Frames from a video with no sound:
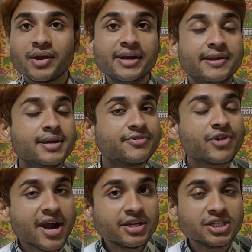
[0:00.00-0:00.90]
Indian
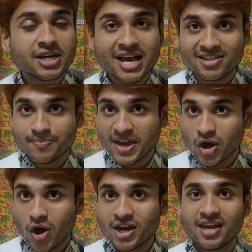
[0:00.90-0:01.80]
traditional as a
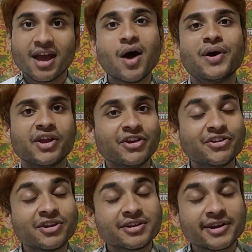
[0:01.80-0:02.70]
Bengali, our
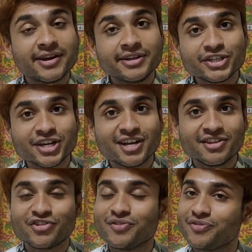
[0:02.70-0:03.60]
Indian traditional
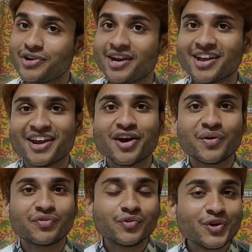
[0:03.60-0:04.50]
is different and
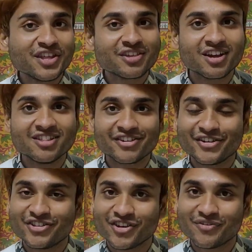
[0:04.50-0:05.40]
our food culture
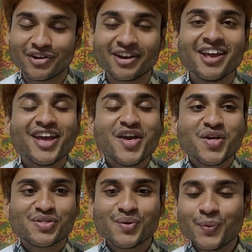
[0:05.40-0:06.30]
is different.
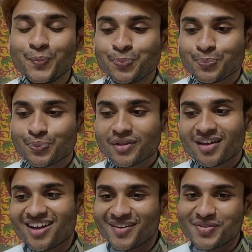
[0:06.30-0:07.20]
So
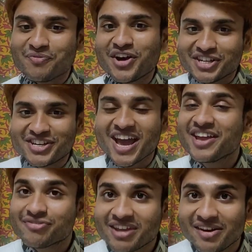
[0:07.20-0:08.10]
the first day
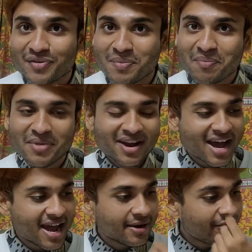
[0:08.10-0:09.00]
I still remember
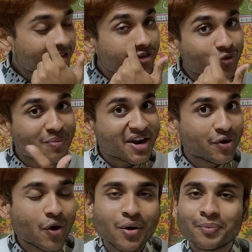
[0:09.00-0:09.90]
I reached to my
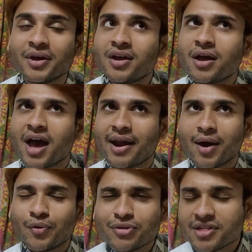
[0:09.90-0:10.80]
dorm
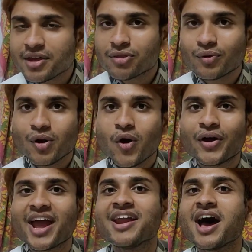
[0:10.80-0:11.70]
around 6
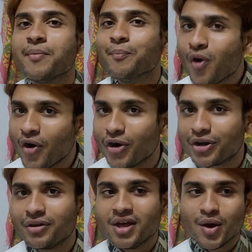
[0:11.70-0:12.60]
o'clock and I
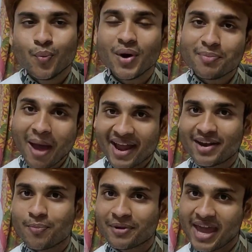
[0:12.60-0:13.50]
bought one
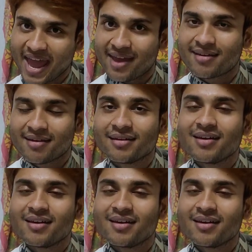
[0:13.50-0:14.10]
packet of cake.